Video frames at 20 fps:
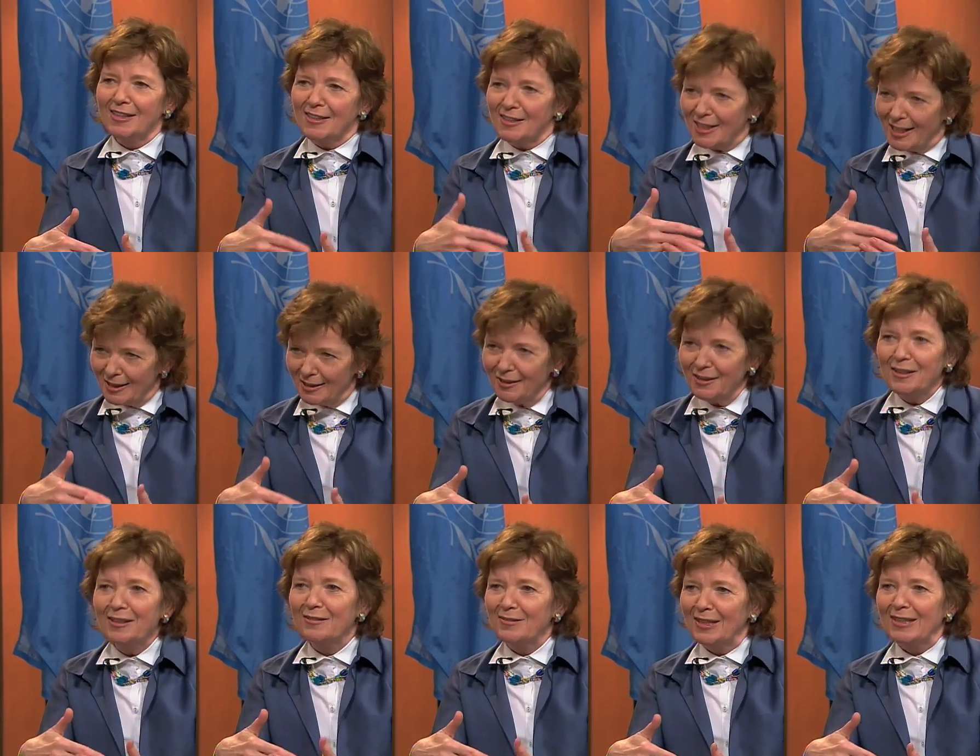to take
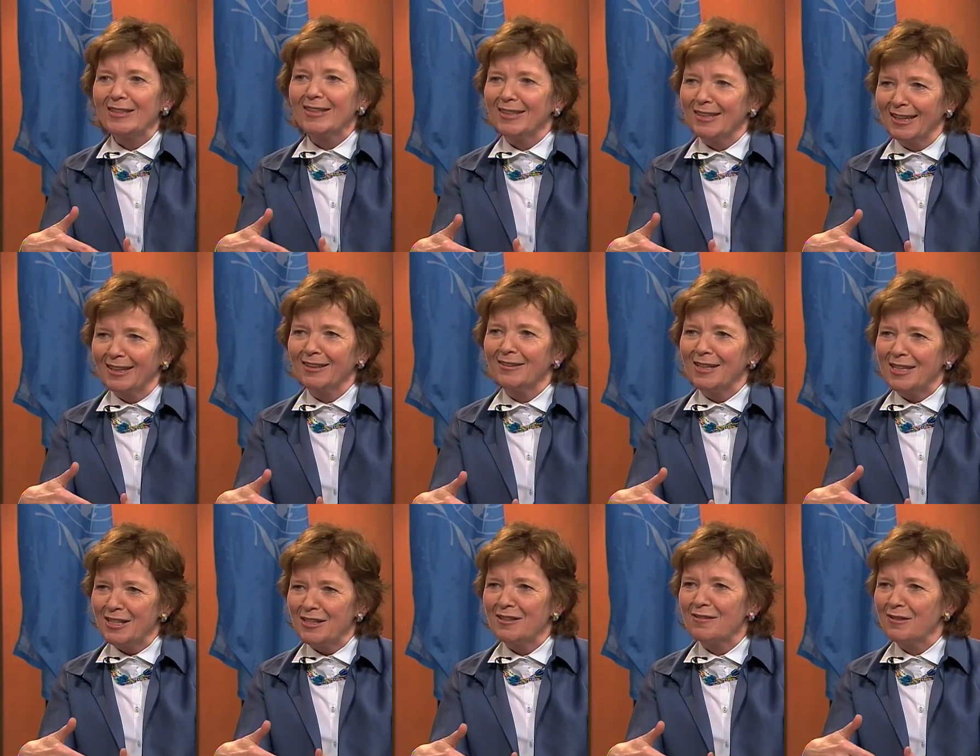the Universal
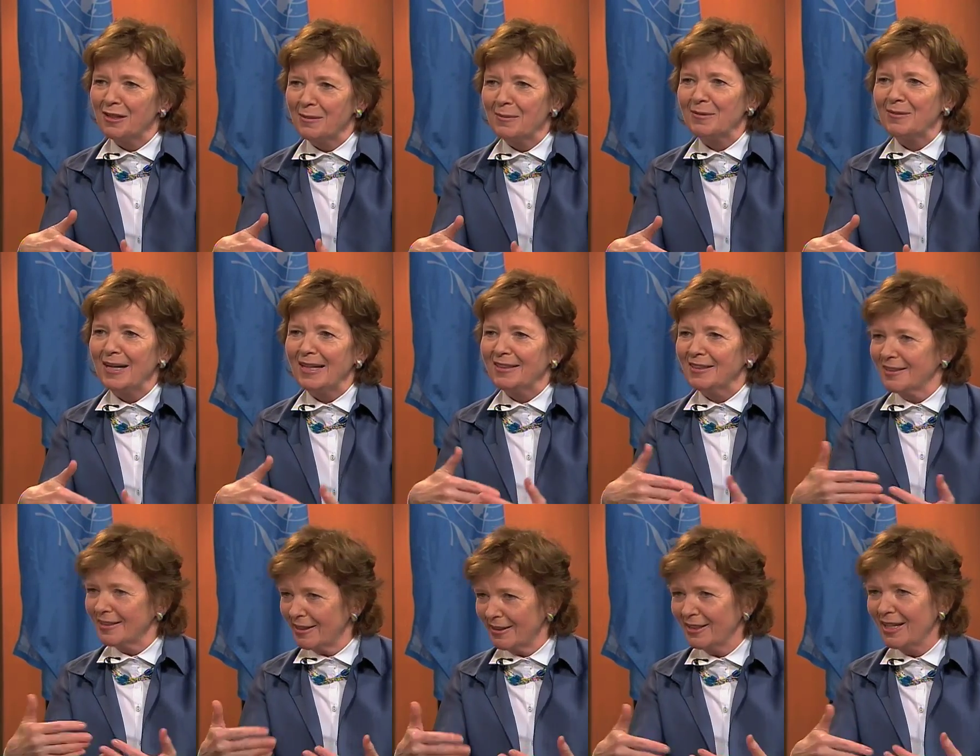Declaration of Human
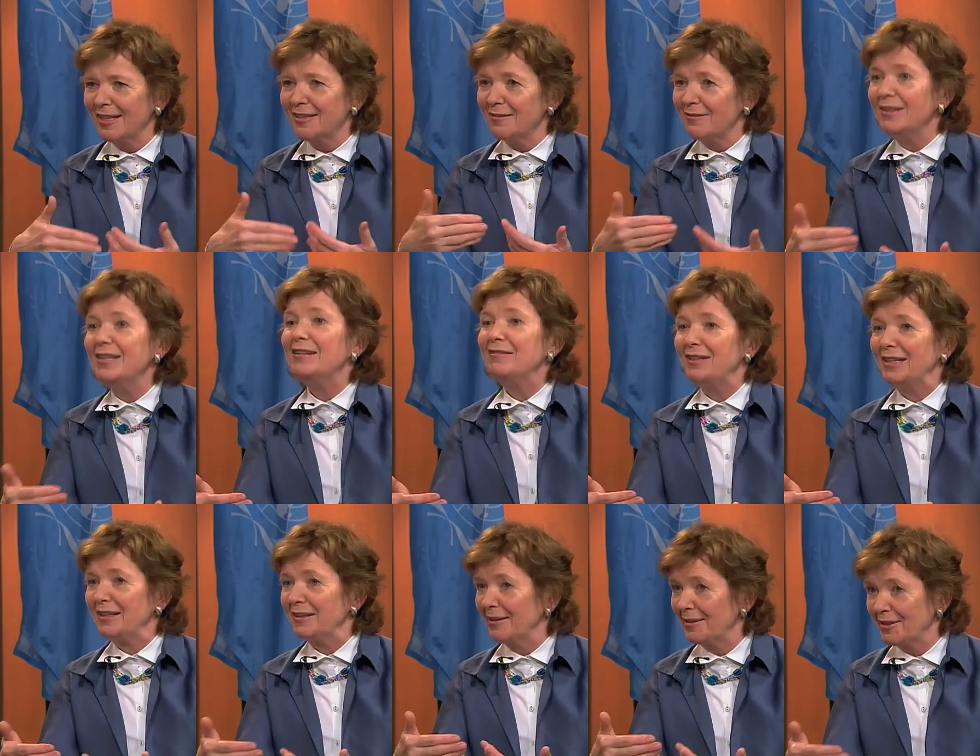Rights as our kind of
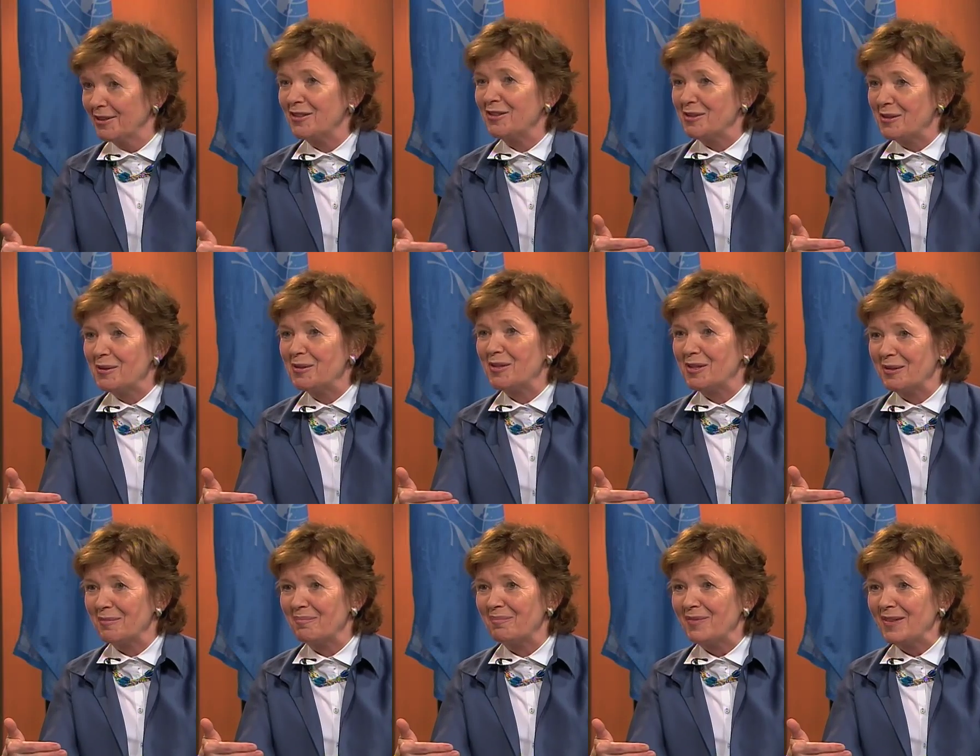living
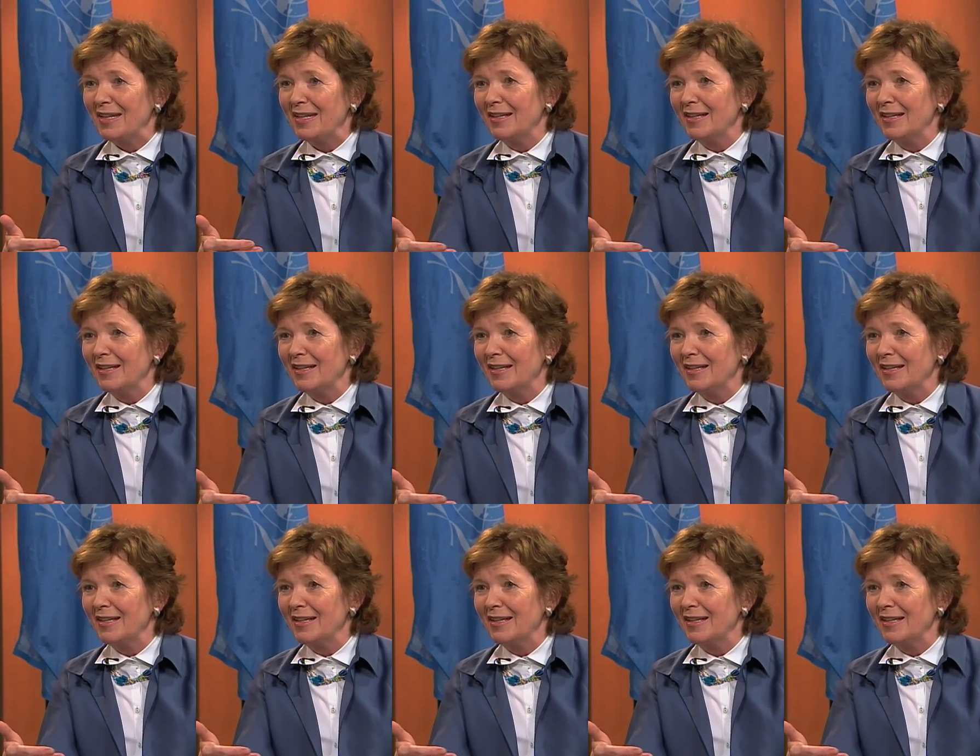constitution.